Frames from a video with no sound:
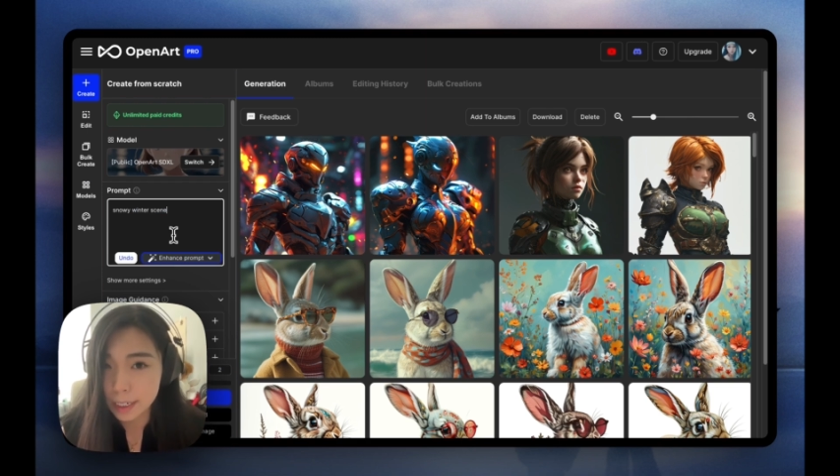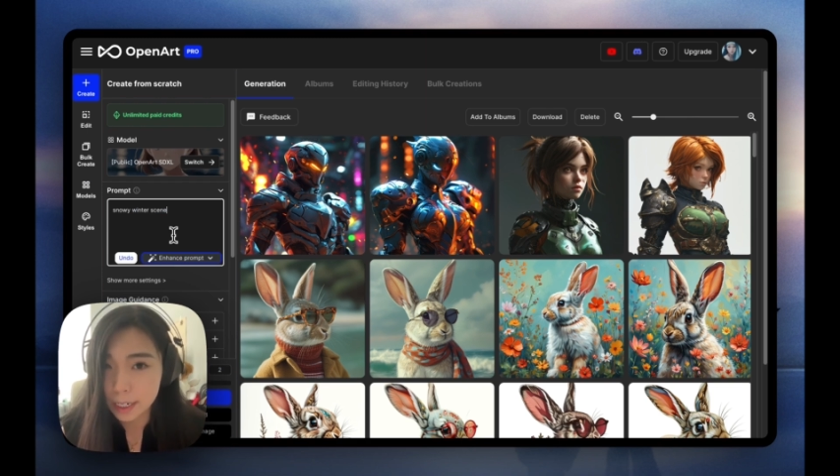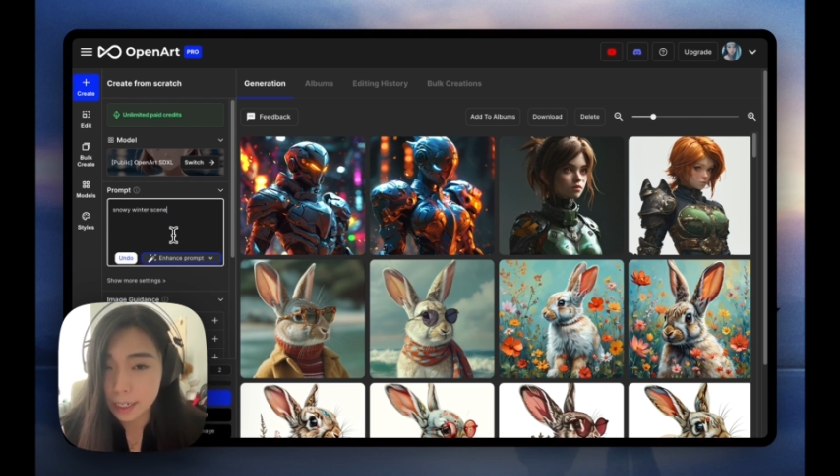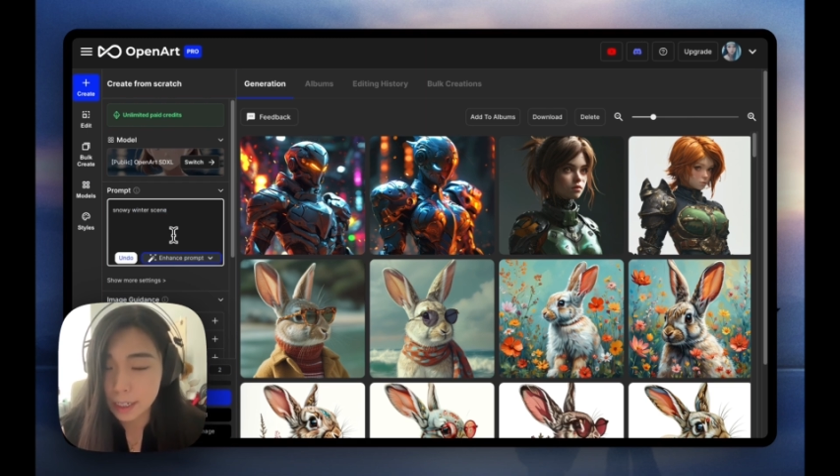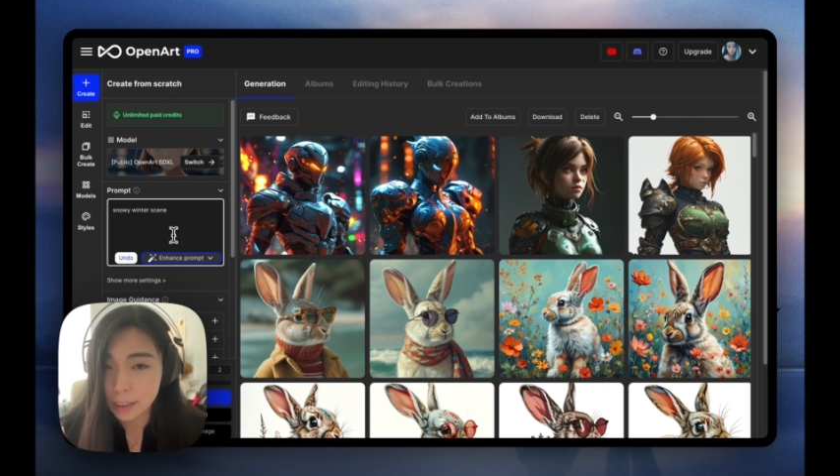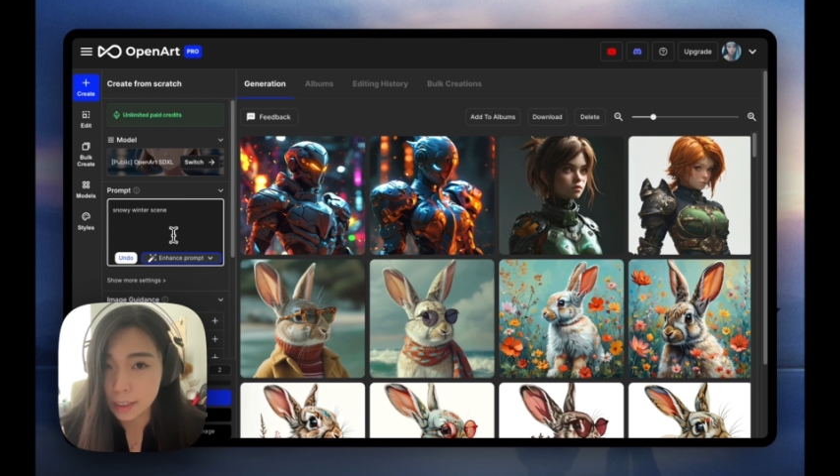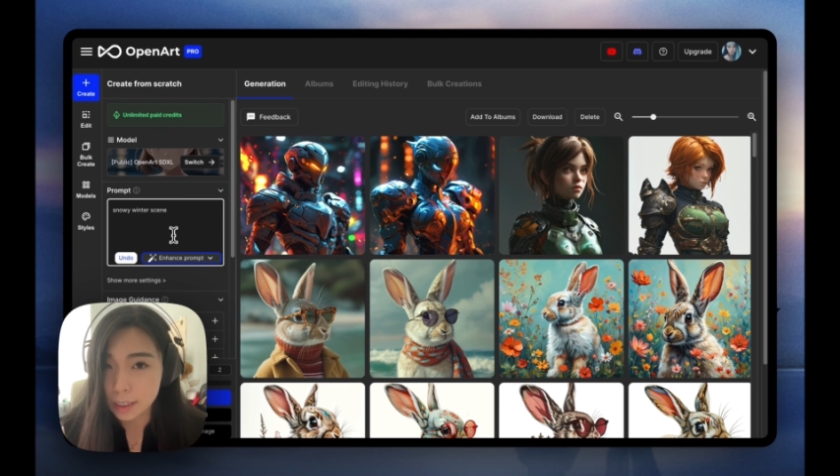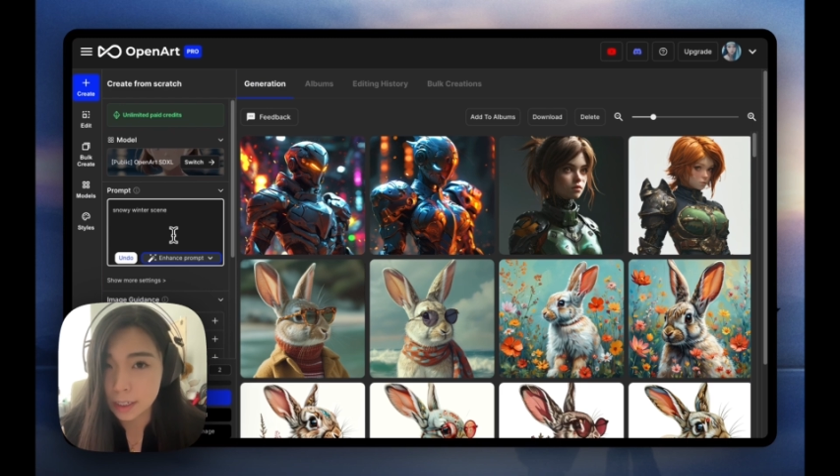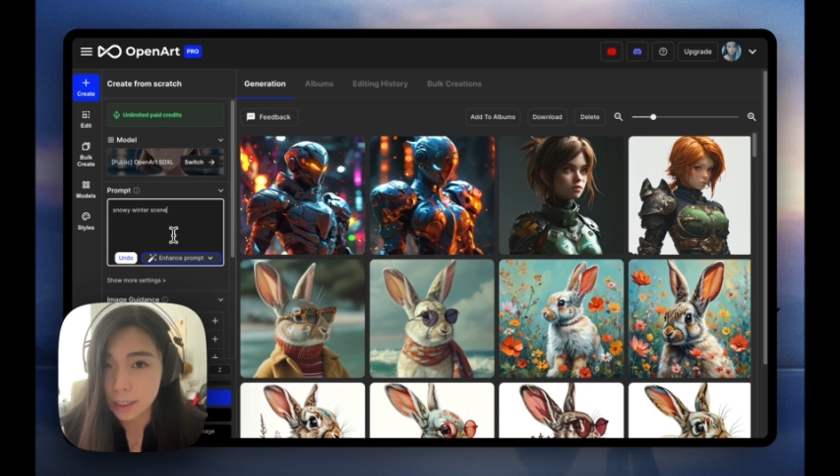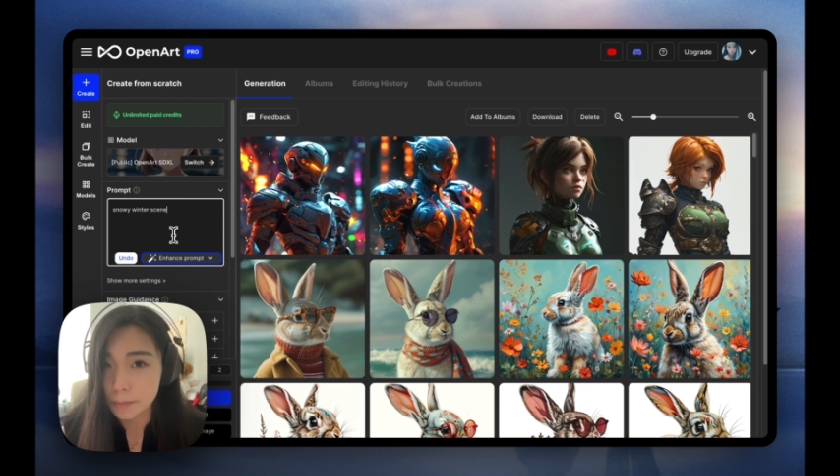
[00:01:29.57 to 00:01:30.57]
in
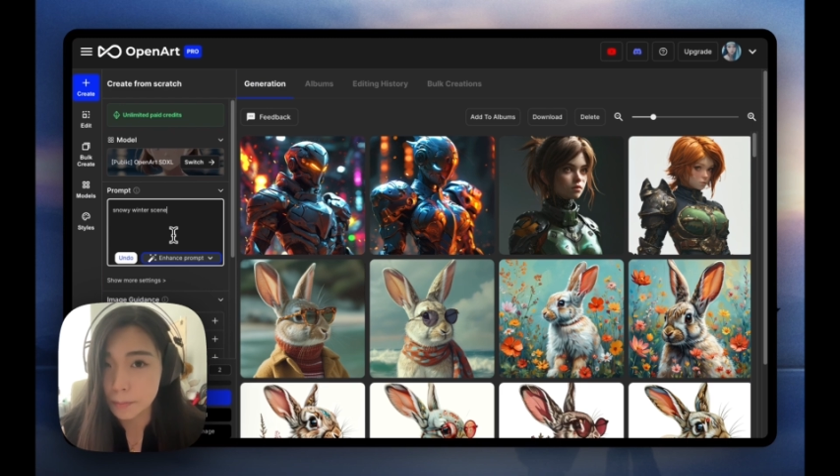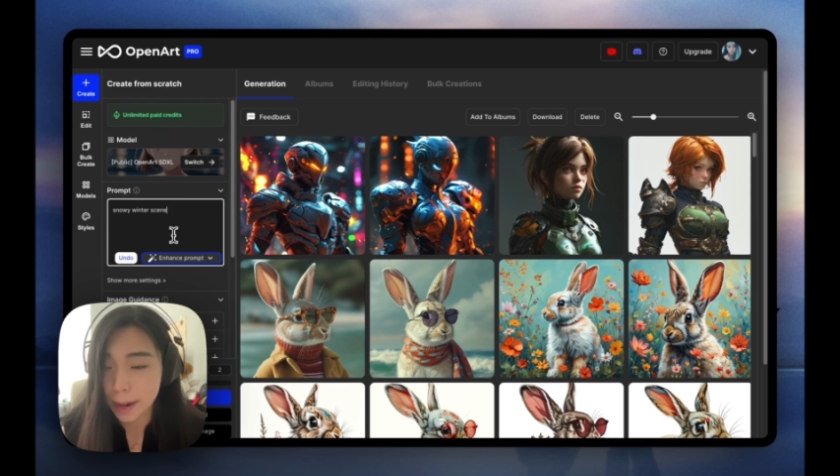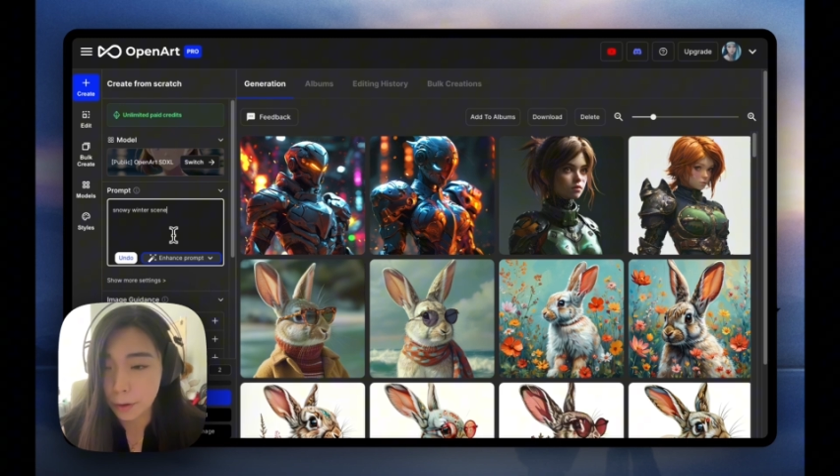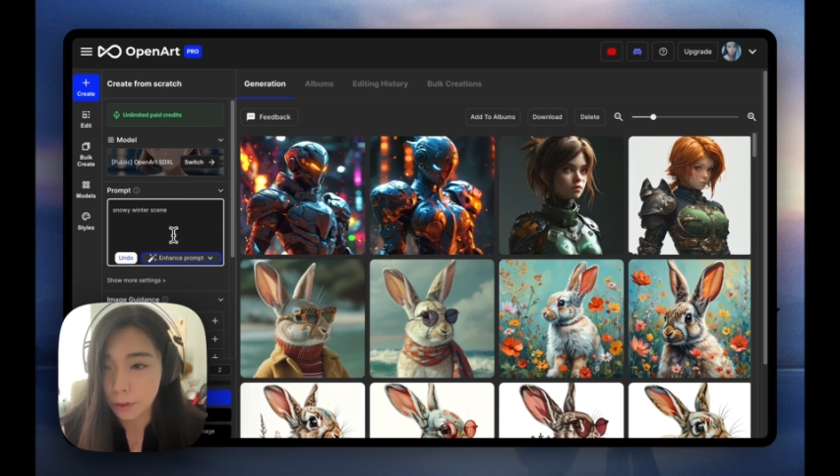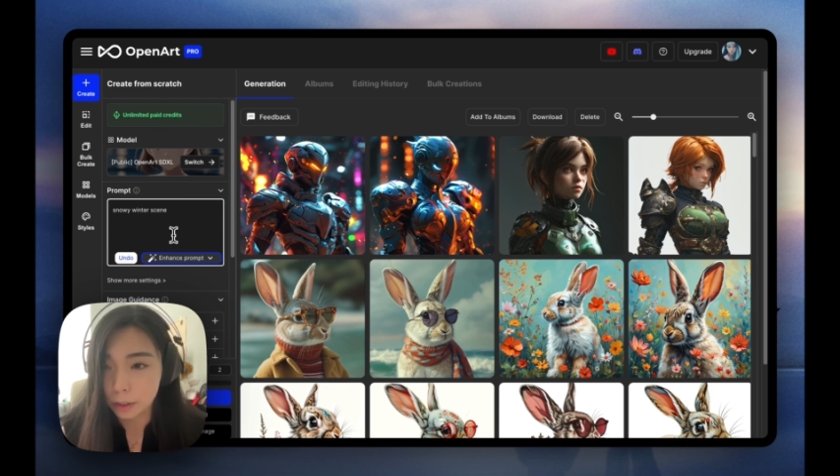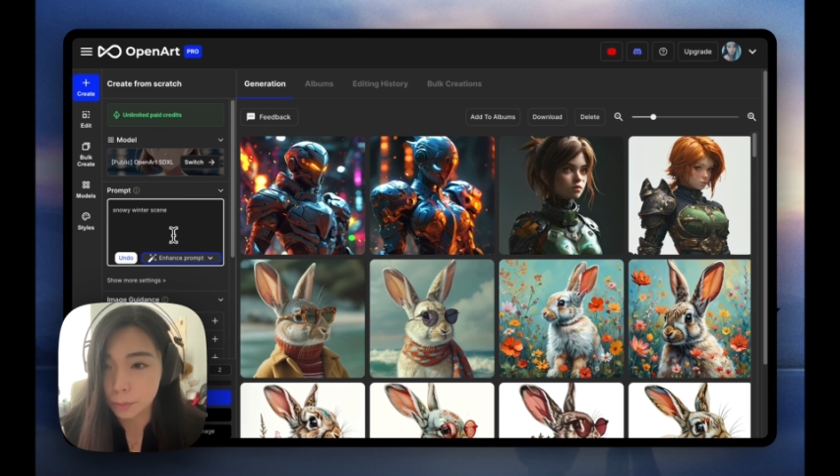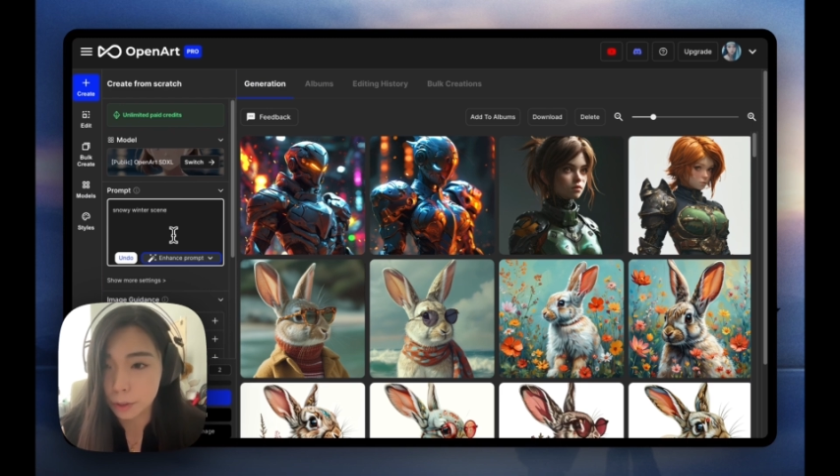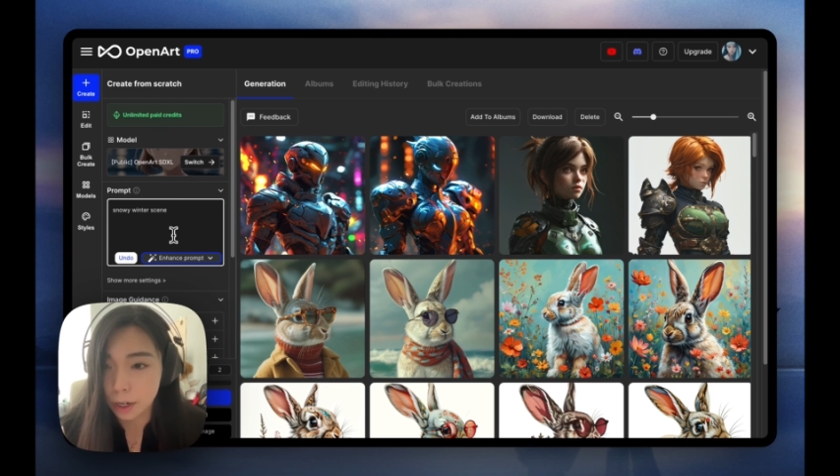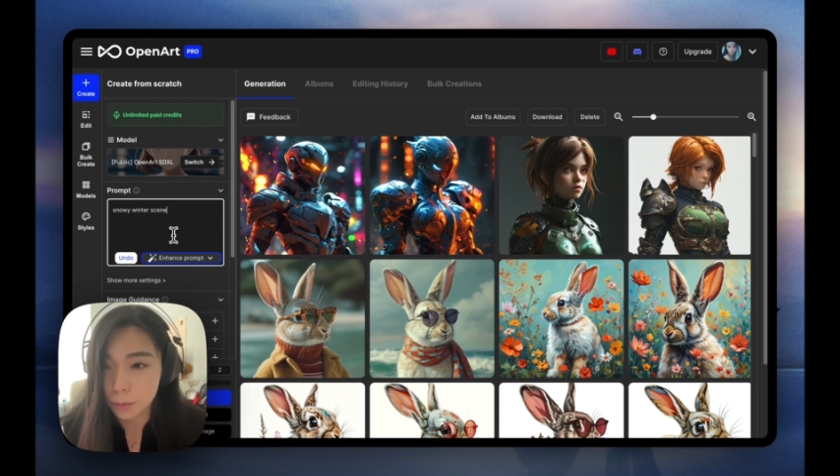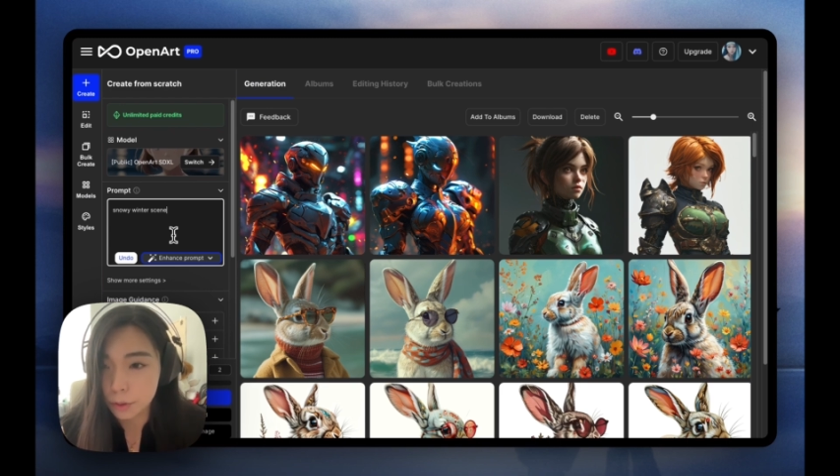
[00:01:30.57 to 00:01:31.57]
this background
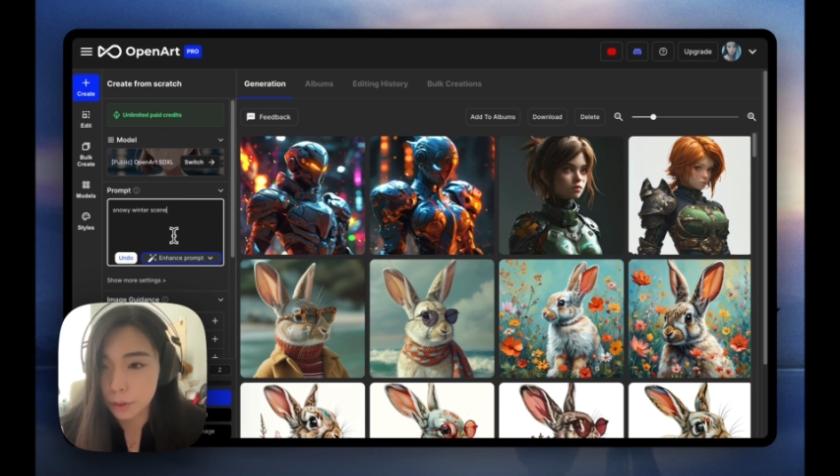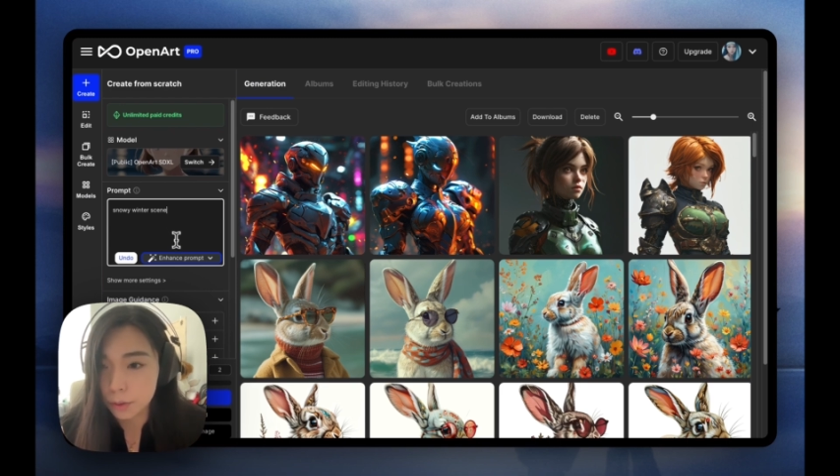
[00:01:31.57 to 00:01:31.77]
prompt.